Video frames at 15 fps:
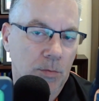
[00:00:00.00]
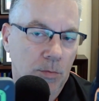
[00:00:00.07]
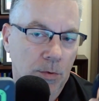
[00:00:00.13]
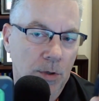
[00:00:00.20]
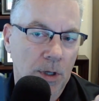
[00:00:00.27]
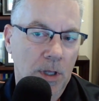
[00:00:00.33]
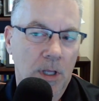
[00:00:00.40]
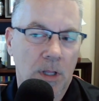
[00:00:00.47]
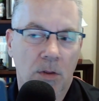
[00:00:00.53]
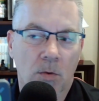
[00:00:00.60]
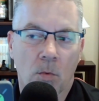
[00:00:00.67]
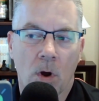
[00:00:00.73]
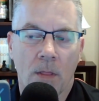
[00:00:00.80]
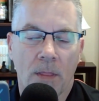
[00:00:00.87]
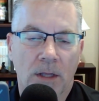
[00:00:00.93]
really the
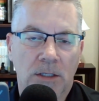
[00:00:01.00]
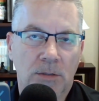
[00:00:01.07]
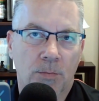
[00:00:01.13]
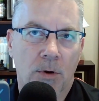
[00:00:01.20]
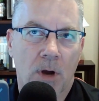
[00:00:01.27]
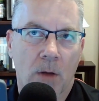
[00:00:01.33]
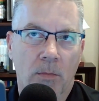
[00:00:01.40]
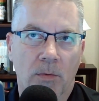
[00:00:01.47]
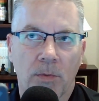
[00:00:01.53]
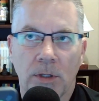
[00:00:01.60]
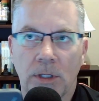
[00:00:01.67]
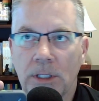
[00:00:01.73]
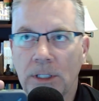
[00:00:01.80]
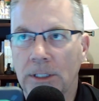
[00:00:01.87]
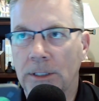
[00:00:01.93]
one that's
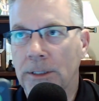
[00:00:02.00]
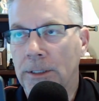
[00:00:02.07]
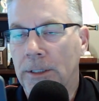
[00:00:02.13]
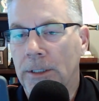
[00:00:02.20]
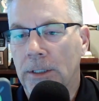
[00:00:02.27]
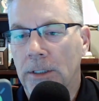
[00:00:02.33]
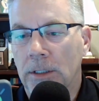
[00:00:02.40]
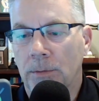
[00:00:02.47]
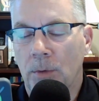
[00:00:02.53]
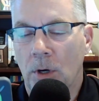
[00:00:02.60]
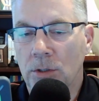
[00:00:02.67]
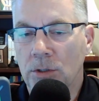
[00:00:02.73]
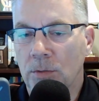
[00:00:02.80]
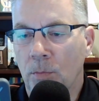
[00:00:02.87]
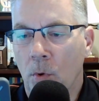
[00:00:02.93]
probably the
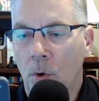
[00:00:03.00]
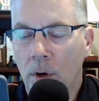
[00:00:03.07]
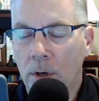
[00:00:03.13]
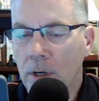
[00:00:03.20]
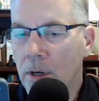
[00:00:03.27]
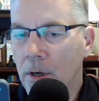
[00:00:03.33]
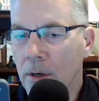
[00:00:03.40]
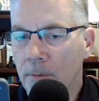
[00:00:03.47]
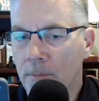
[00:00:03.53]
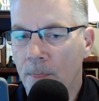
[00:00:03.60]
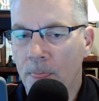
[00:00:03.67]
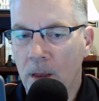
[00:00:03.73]
most important here.